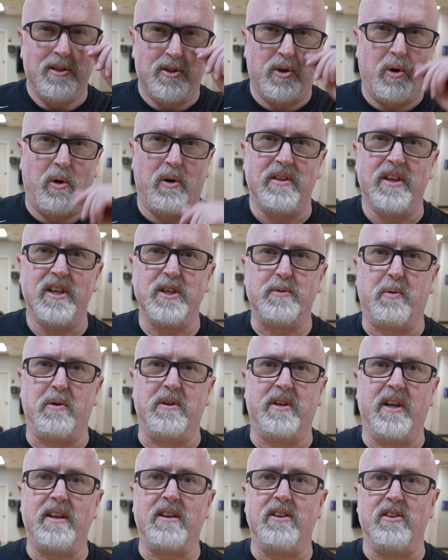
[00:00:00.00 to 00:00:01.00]
So on this
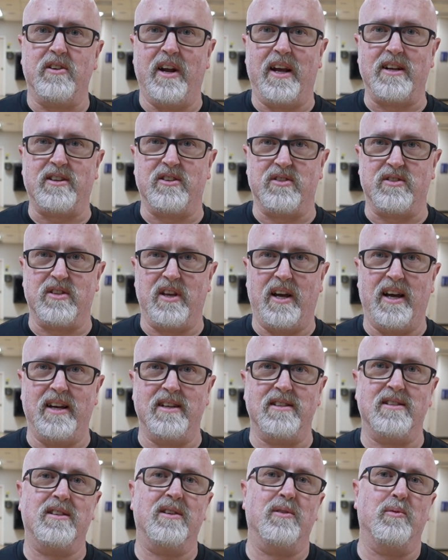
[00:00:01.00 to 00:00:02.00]
particular
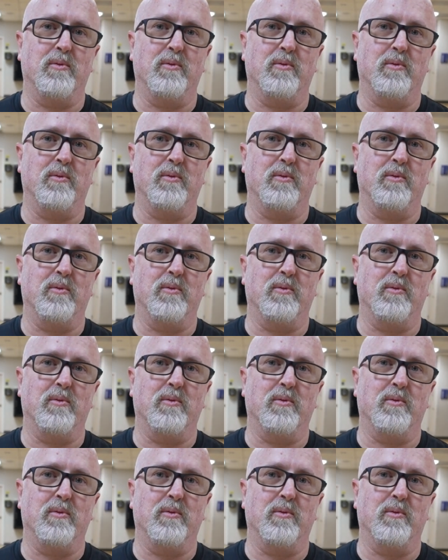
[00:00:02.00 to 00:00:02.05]
exercise,